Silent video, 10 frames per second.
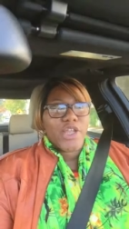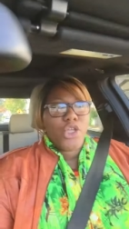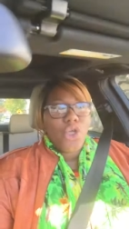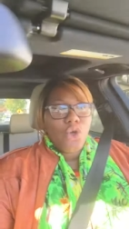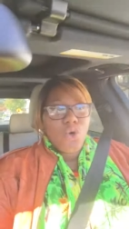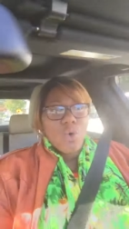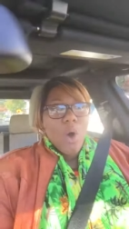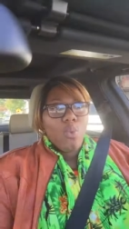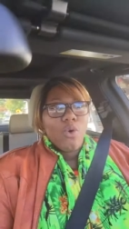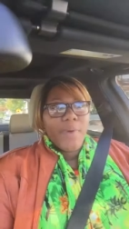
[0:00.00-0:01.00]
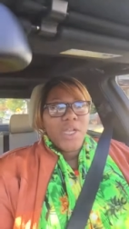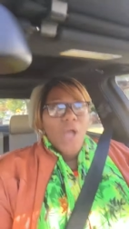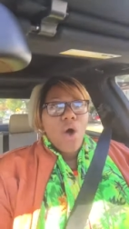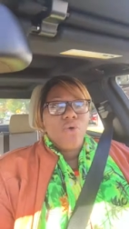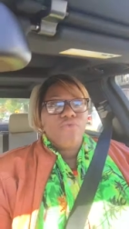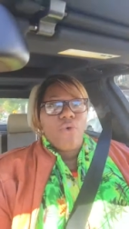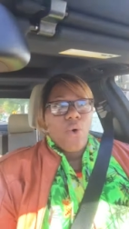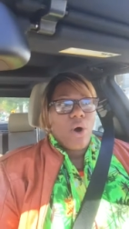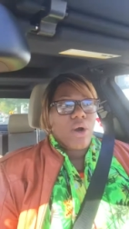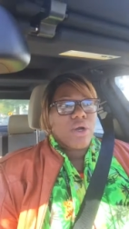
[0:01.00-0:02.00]
you will be known
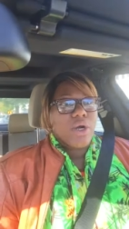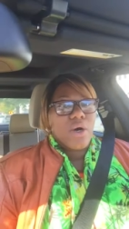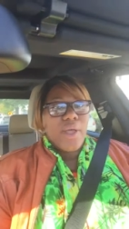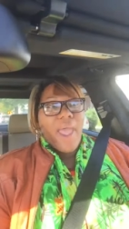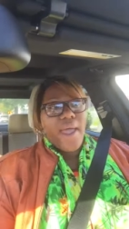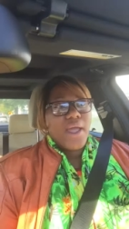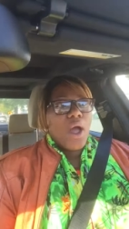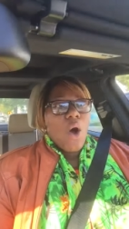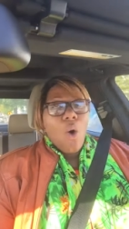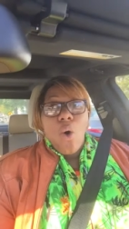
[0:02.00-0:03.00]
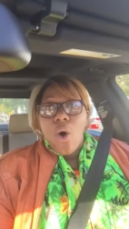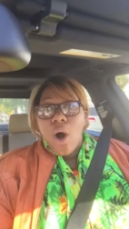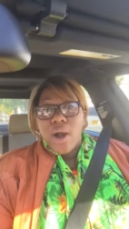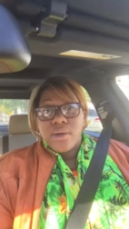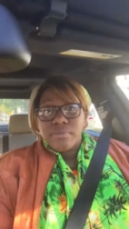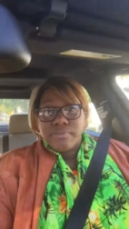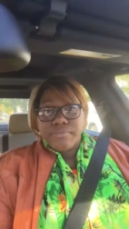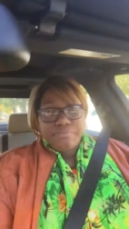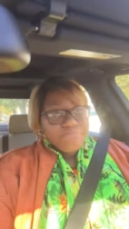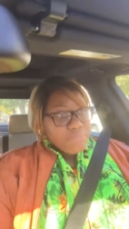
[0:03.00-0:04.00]
for? Okay? Or
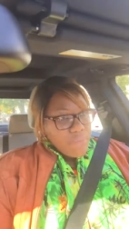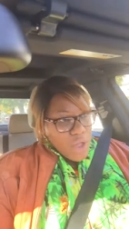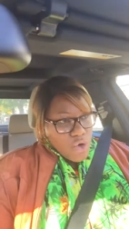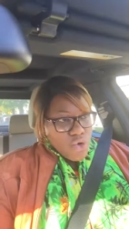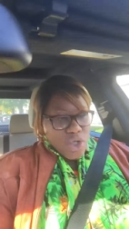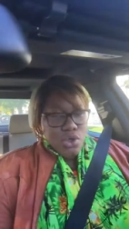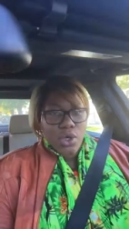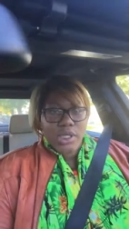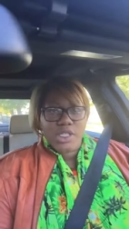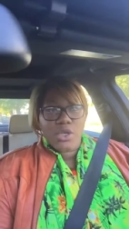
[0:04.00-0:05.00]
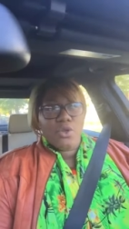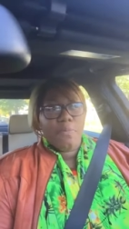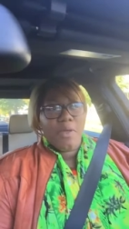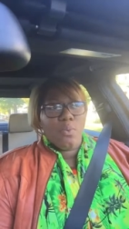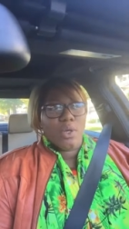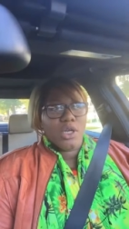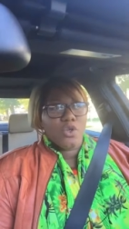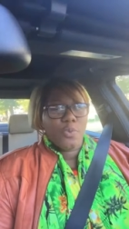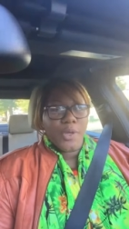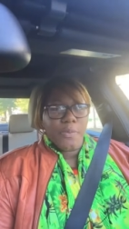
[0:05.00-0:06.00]
you're just going to continue to be one of
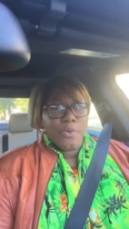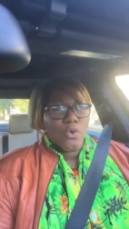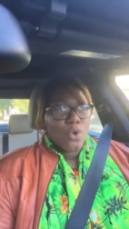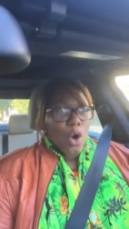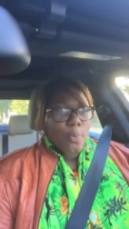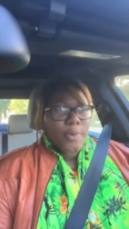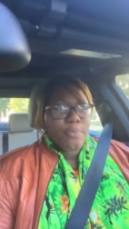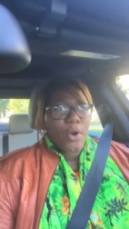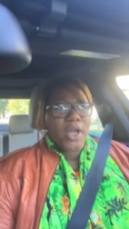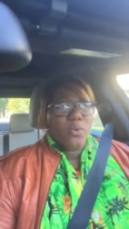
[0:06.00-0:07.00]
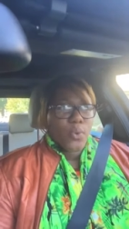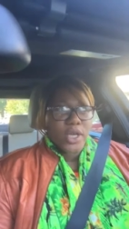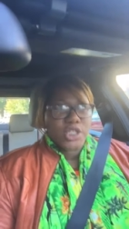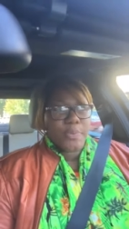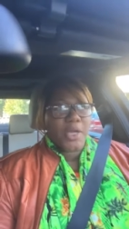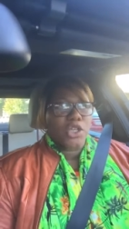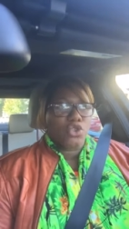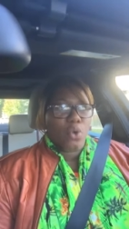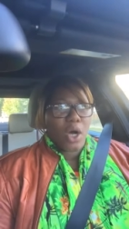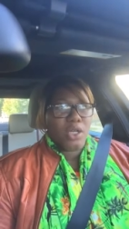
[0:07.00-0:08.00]
those people who hope and pray and wish
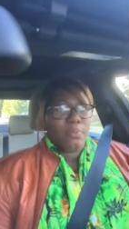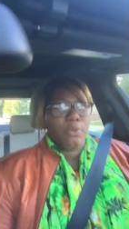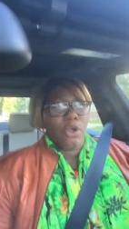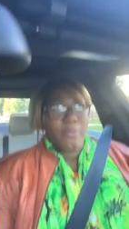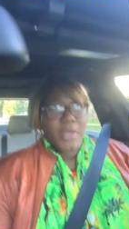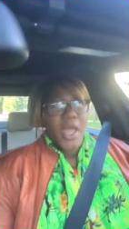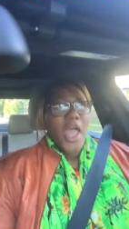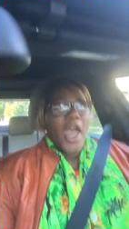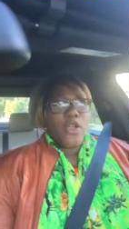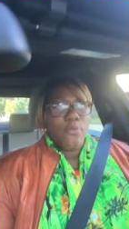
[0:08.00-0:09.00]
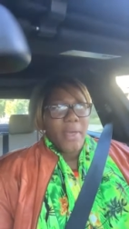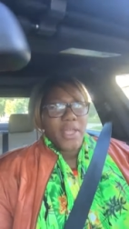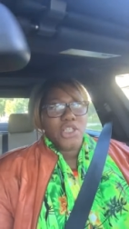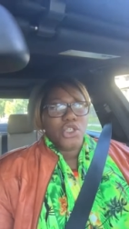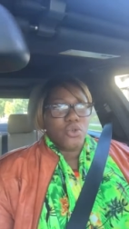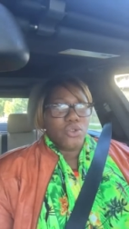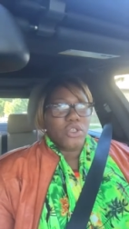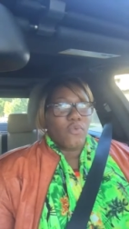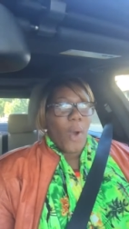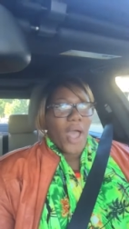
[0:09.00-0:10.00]
because you're on unemployment and you make
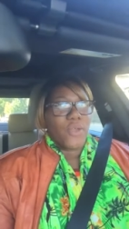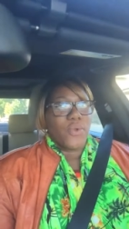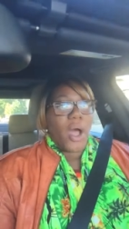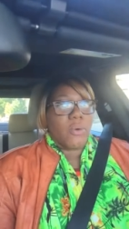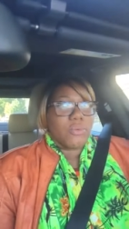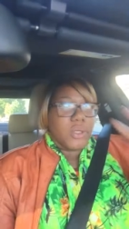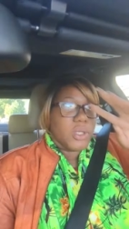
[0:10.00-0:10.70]
excuses of why you don't.